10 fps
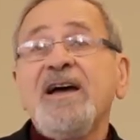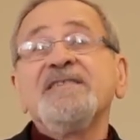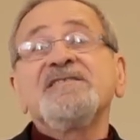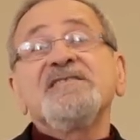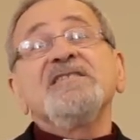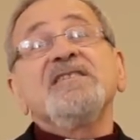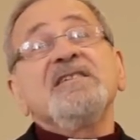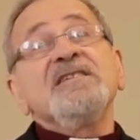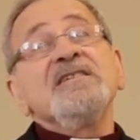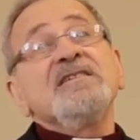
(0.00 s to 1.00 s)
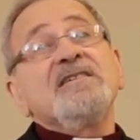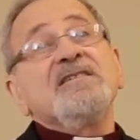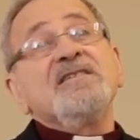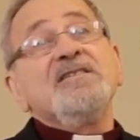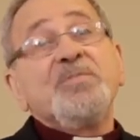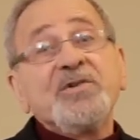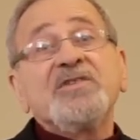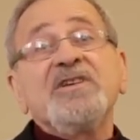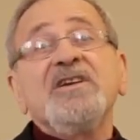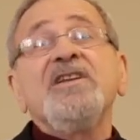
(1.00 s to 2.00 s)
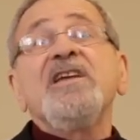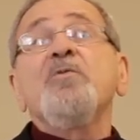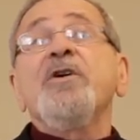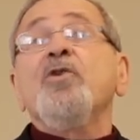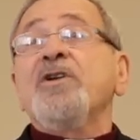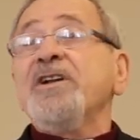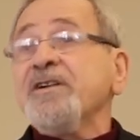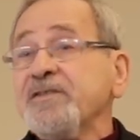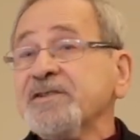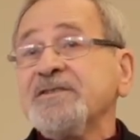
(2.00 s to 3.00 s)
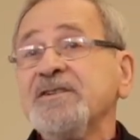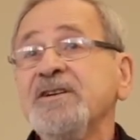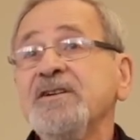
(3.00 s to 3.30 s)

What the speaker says: and seeking liberty in a way or another,